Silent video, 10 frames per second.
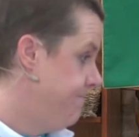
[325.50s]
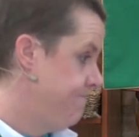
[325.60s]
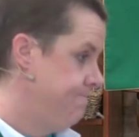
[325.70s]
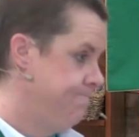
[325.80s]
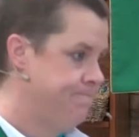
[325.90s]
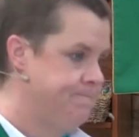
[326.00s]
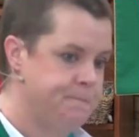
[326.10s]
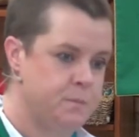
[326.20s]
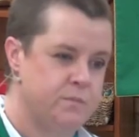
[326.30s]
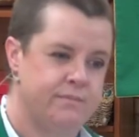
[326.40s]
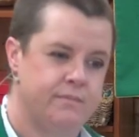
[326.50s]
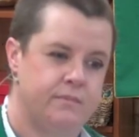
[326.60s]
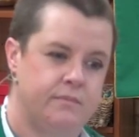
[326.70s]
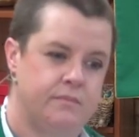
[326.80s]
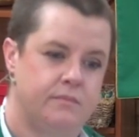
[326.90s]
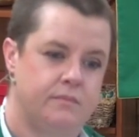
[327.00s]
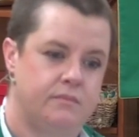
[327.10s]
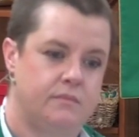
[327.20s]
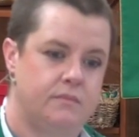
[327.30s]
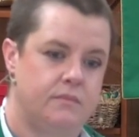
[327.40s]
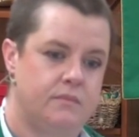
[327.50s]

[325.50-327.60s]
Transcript: Nobody speaks.